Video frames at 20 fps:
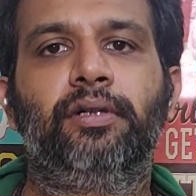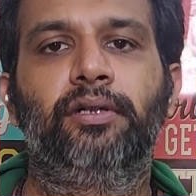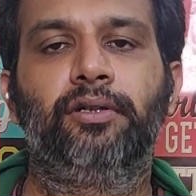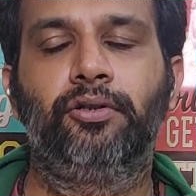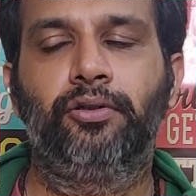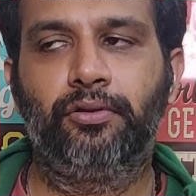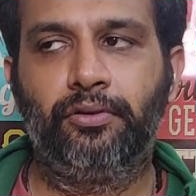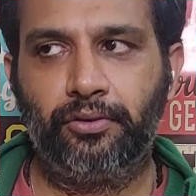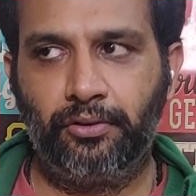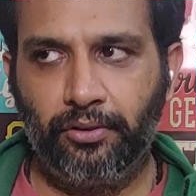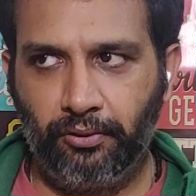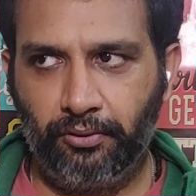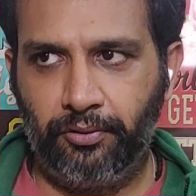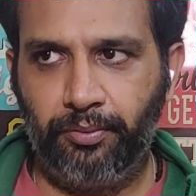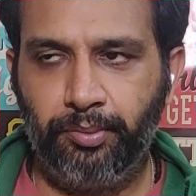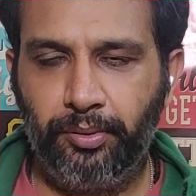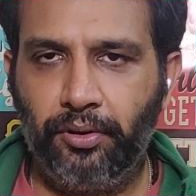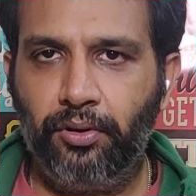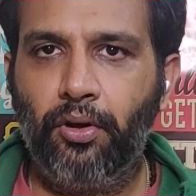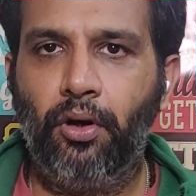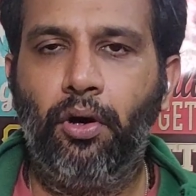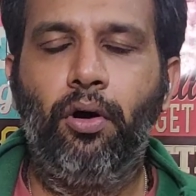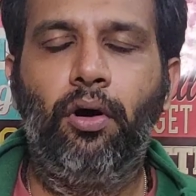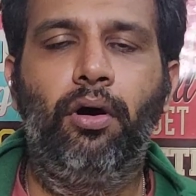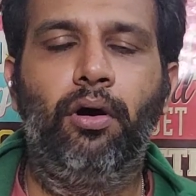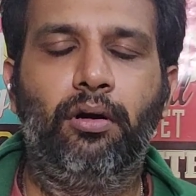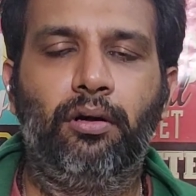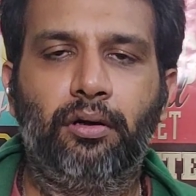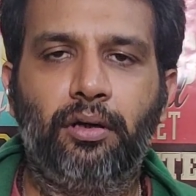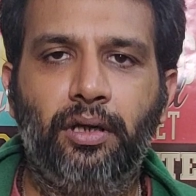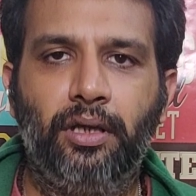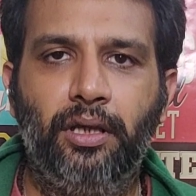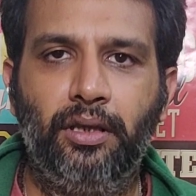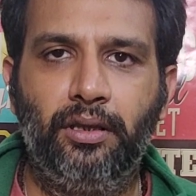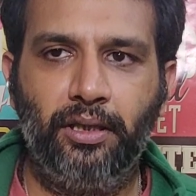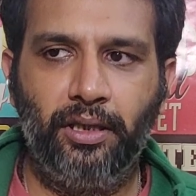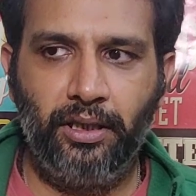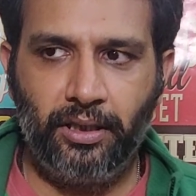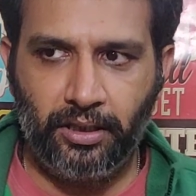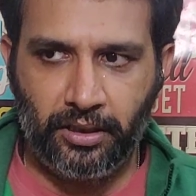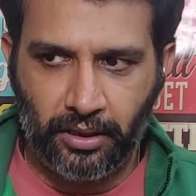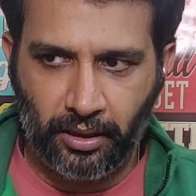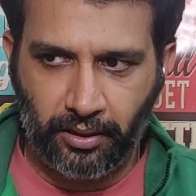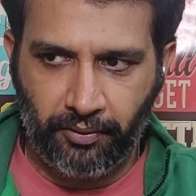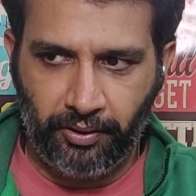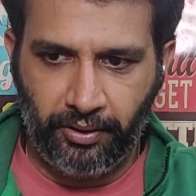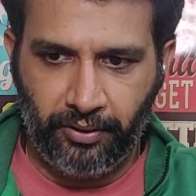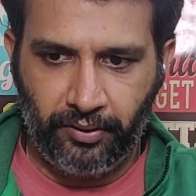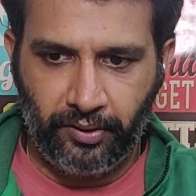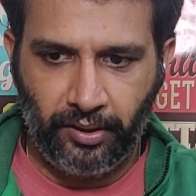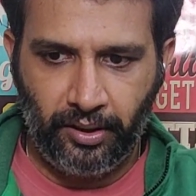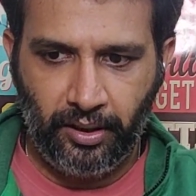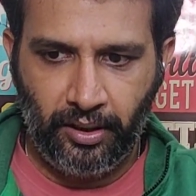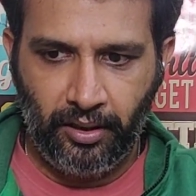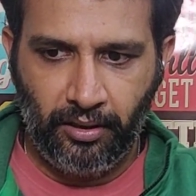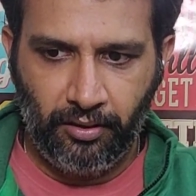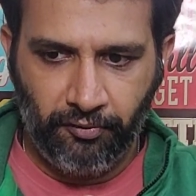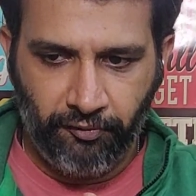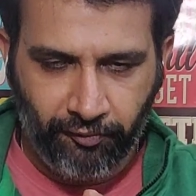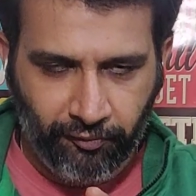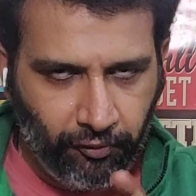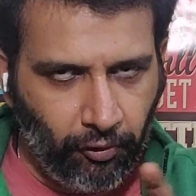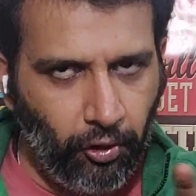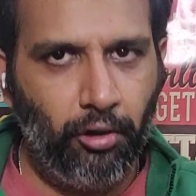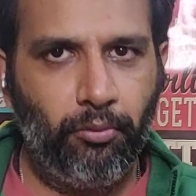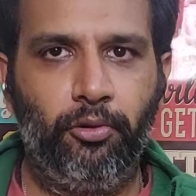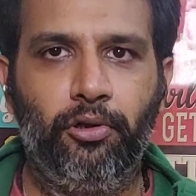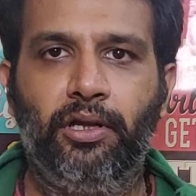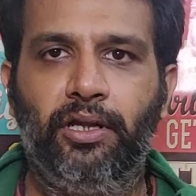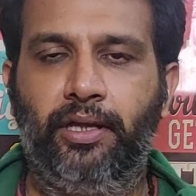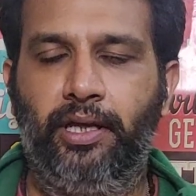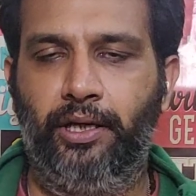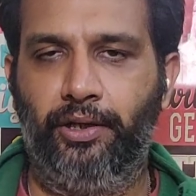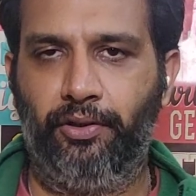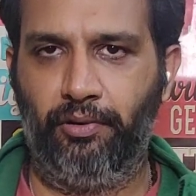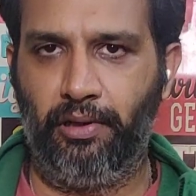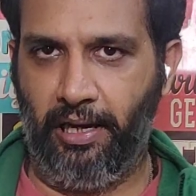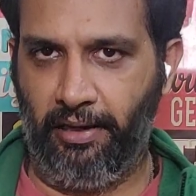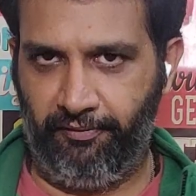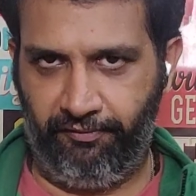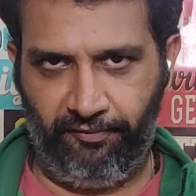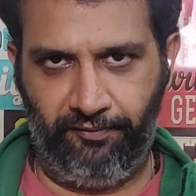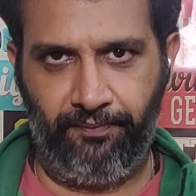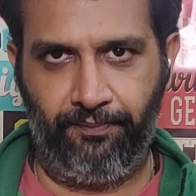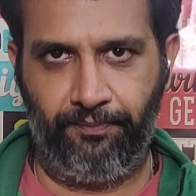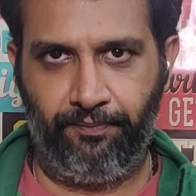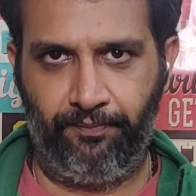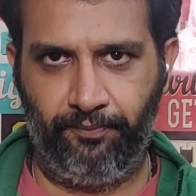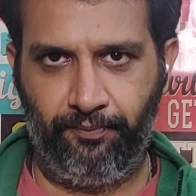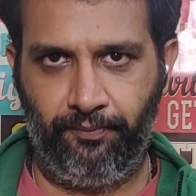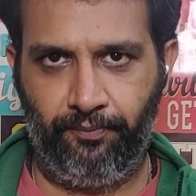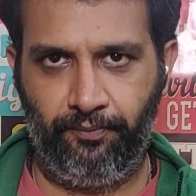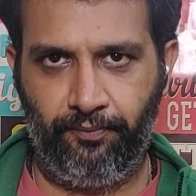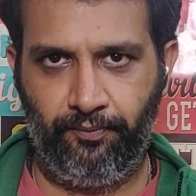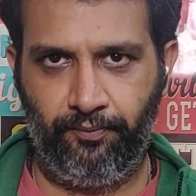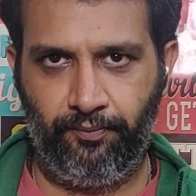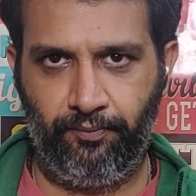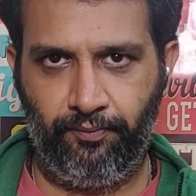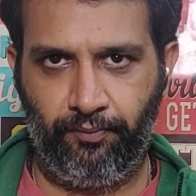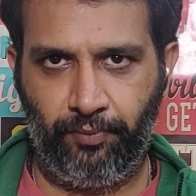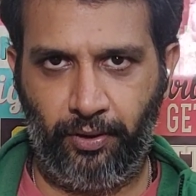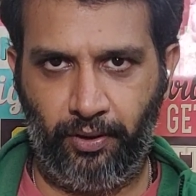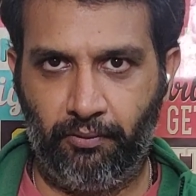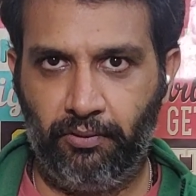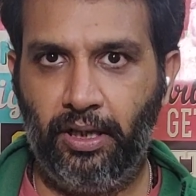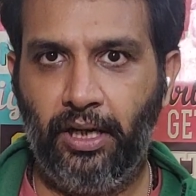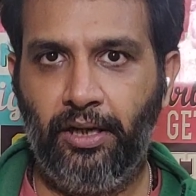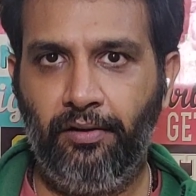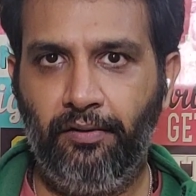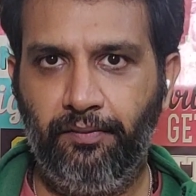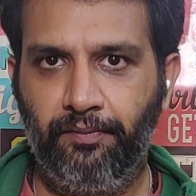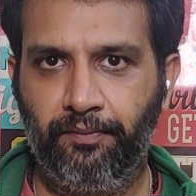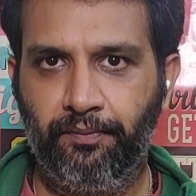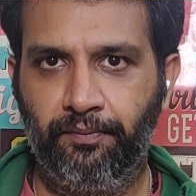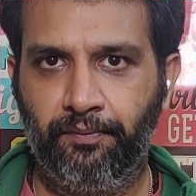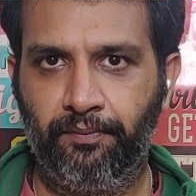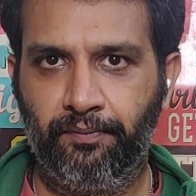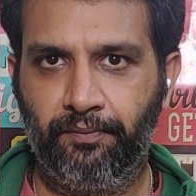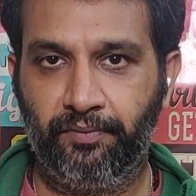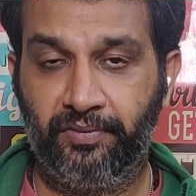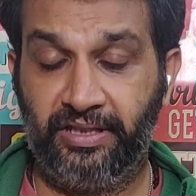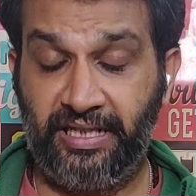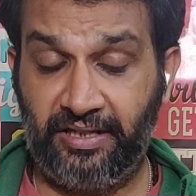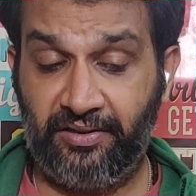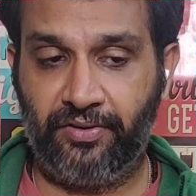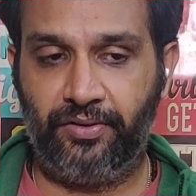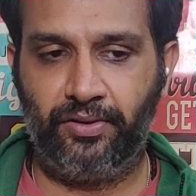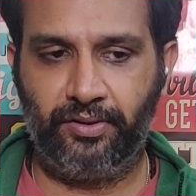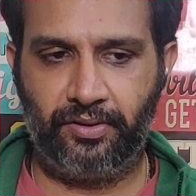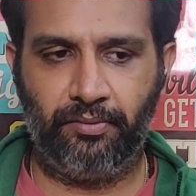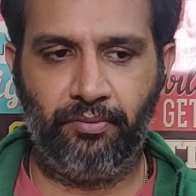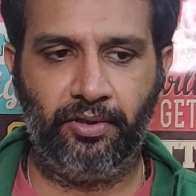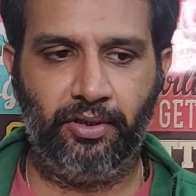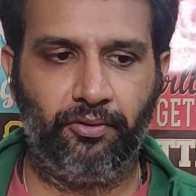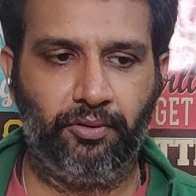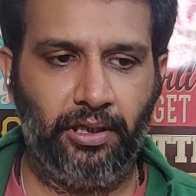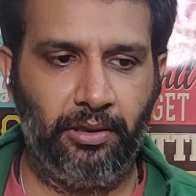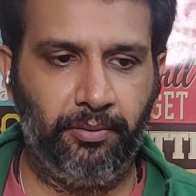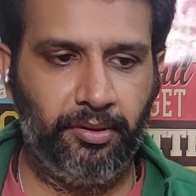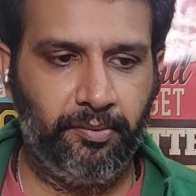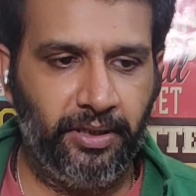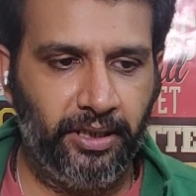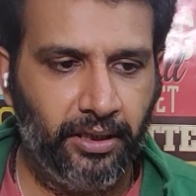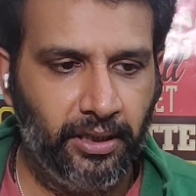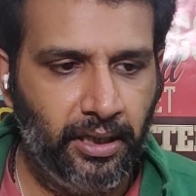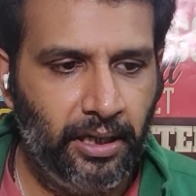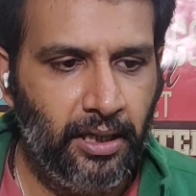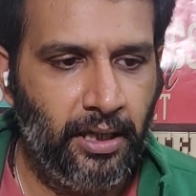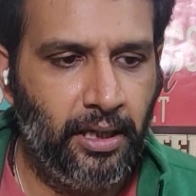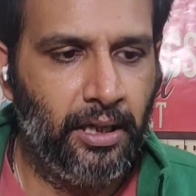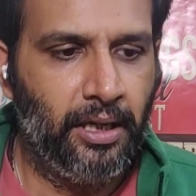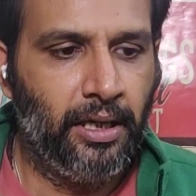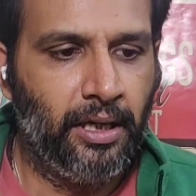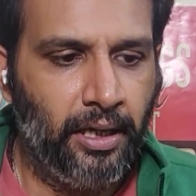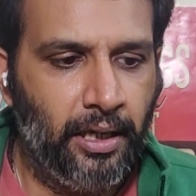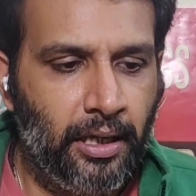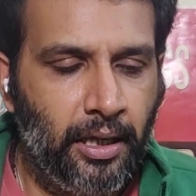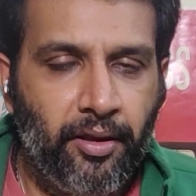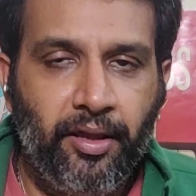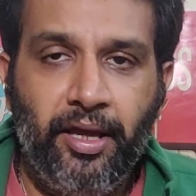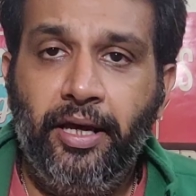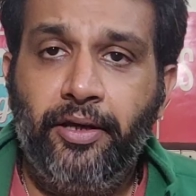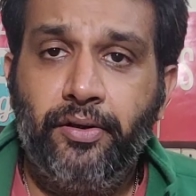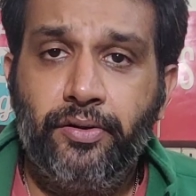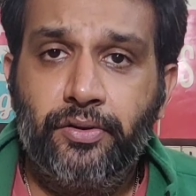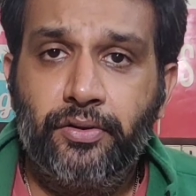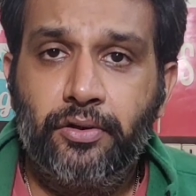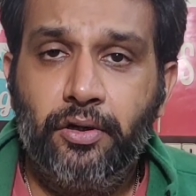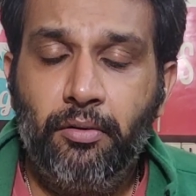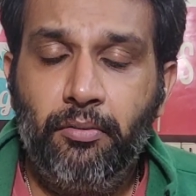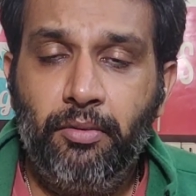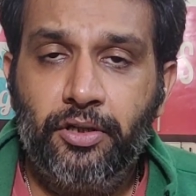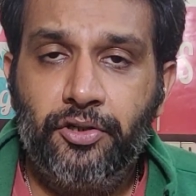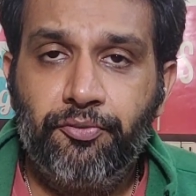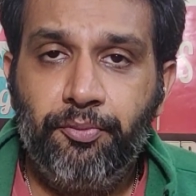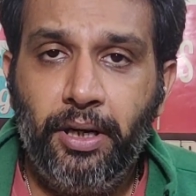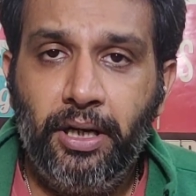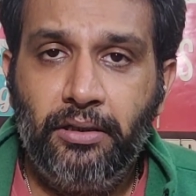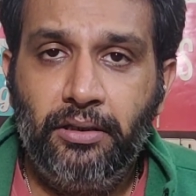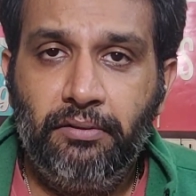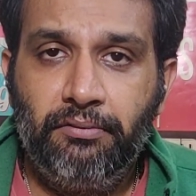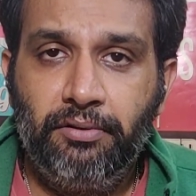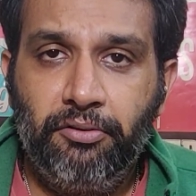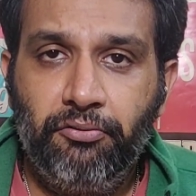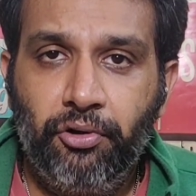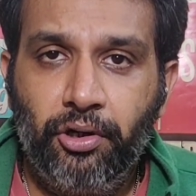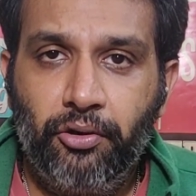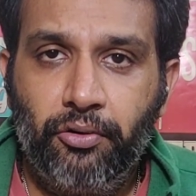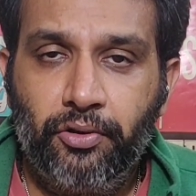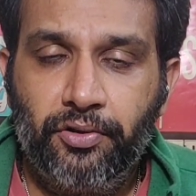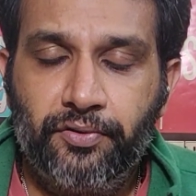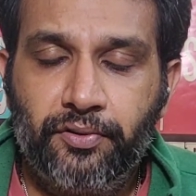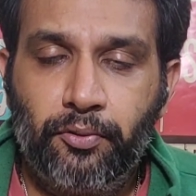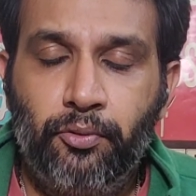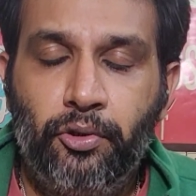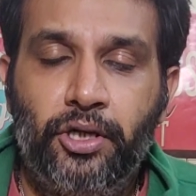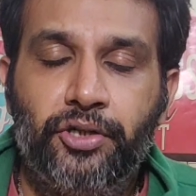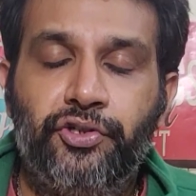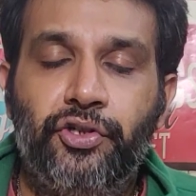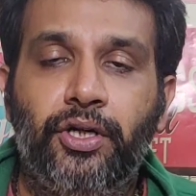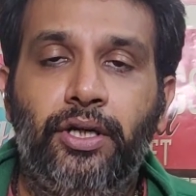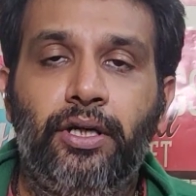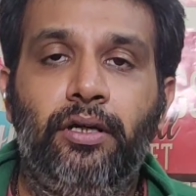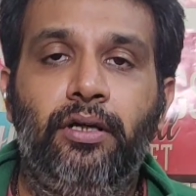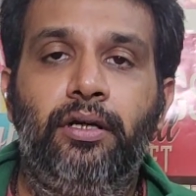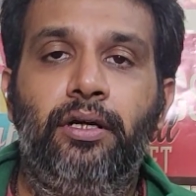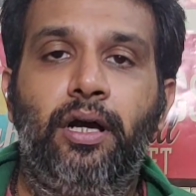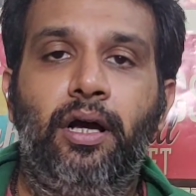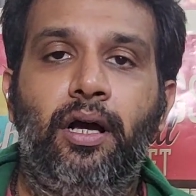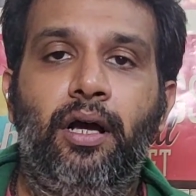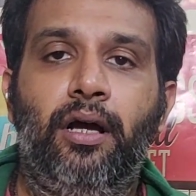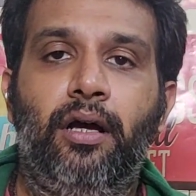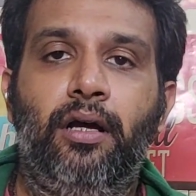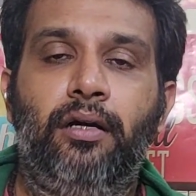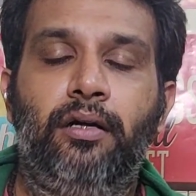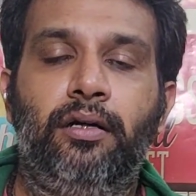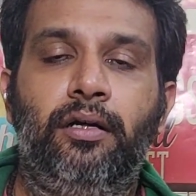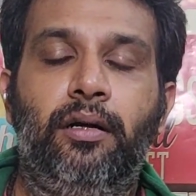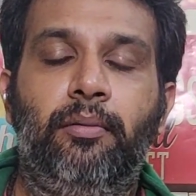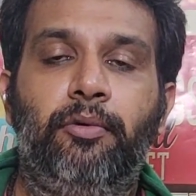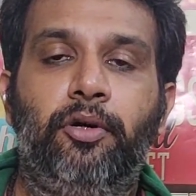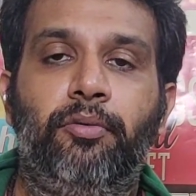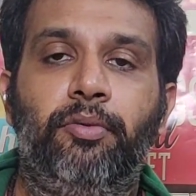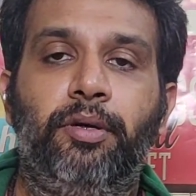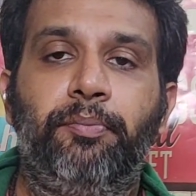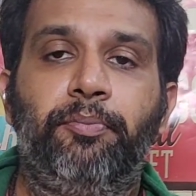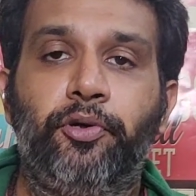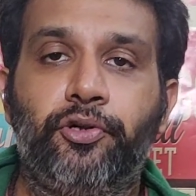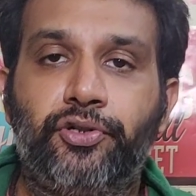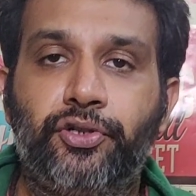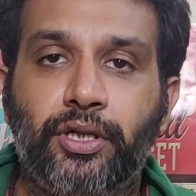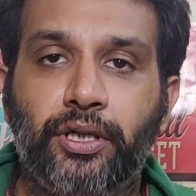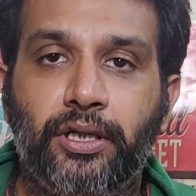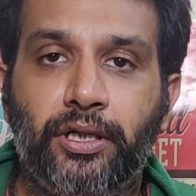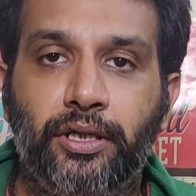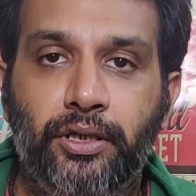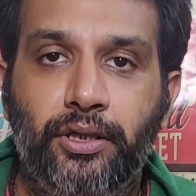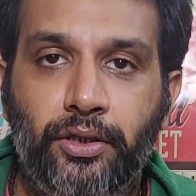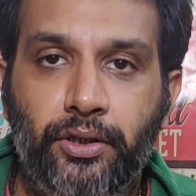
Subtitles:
that don't belong in the current formula that you have. Okay? That's just something to keep in mind. Thank you so much, my lovely Virgos, for watching. I'm going to be posting a